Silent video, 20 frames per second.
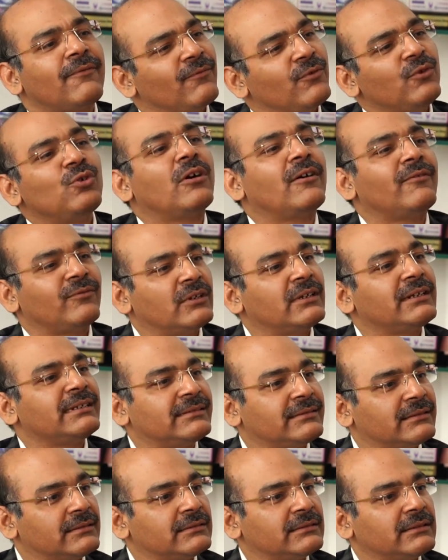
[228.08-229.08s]
few of the
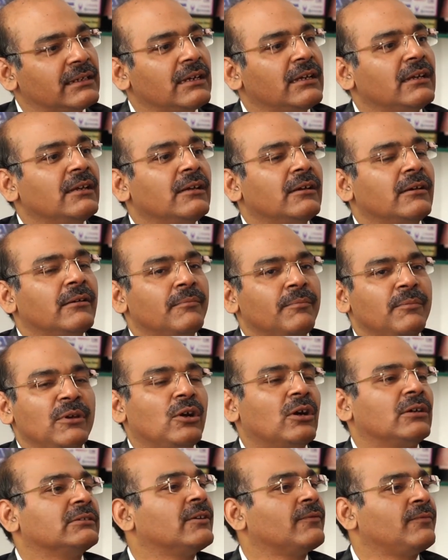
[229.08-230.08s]
reasons
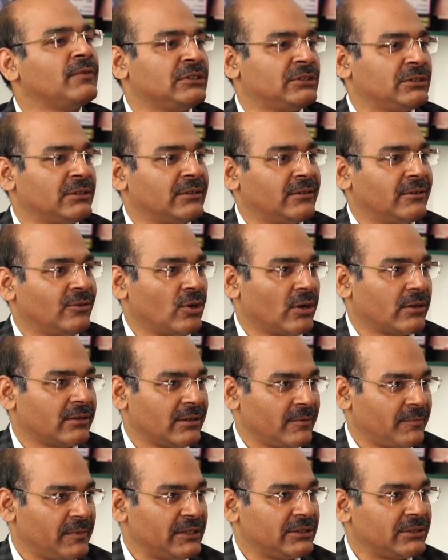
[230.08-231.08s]
because of which a
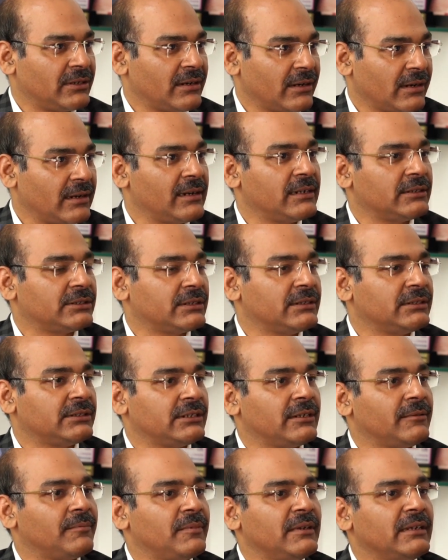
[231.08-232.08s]
doctor-patient
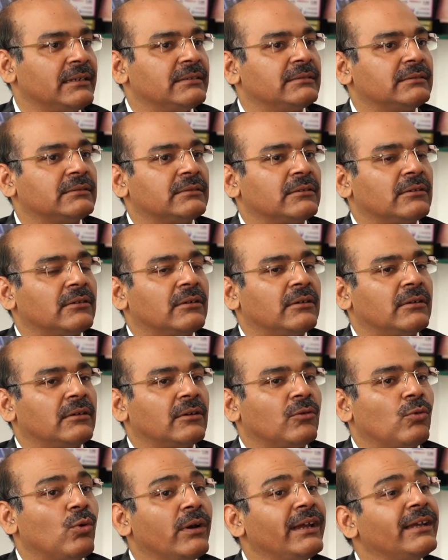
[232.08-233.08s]
relationship is
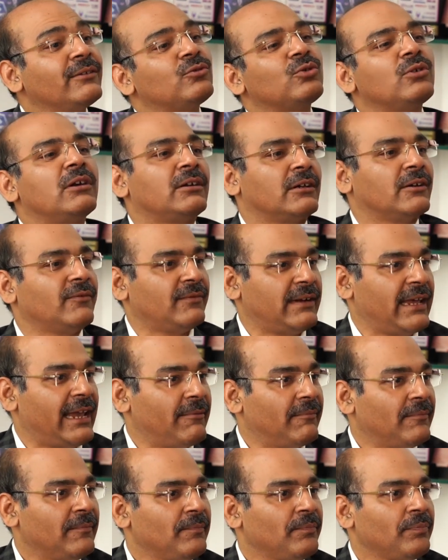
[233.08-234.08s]
going through a tough
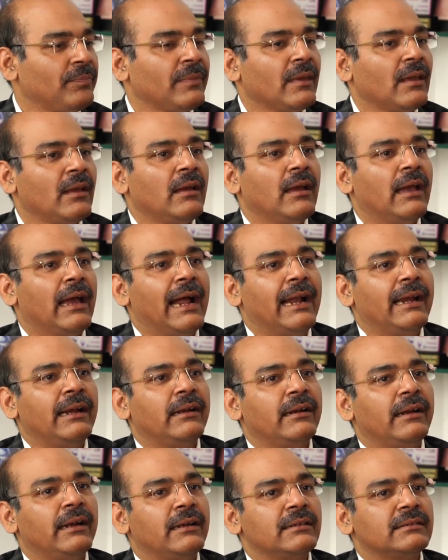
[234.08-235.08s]
time, and
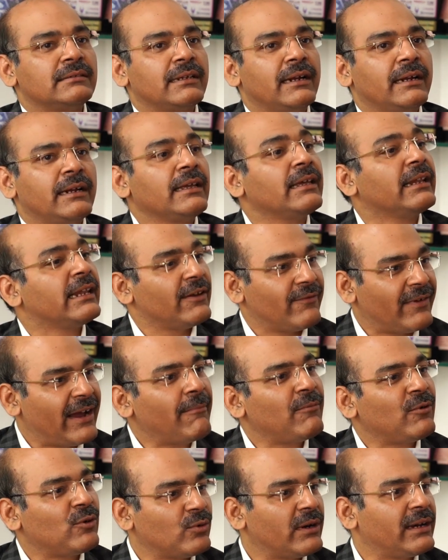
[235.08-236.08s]
it is getting
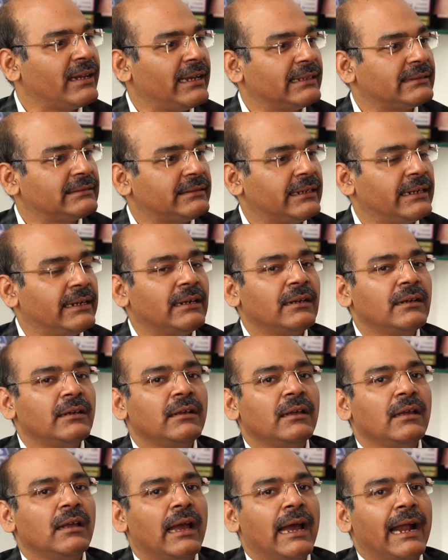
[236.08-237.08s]
revamped to an extent.
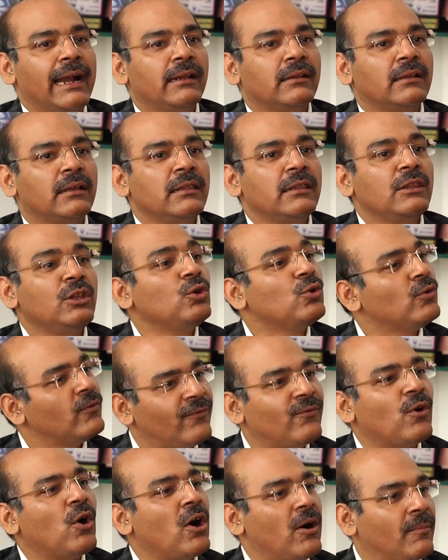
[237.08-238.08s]
And in a new
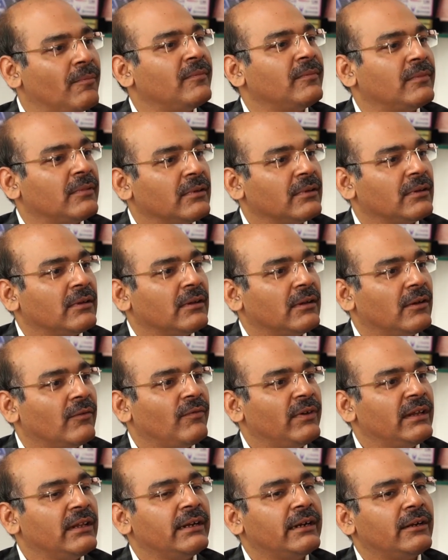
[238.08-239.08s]
form,
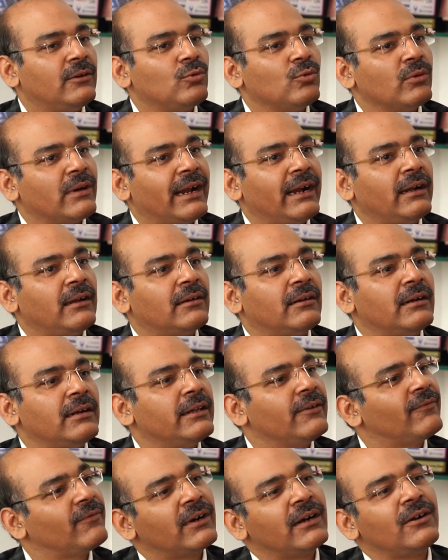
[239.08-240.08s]
we need to get a
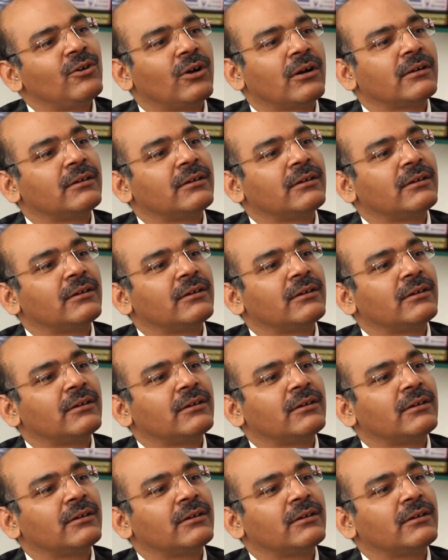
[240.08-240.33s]
different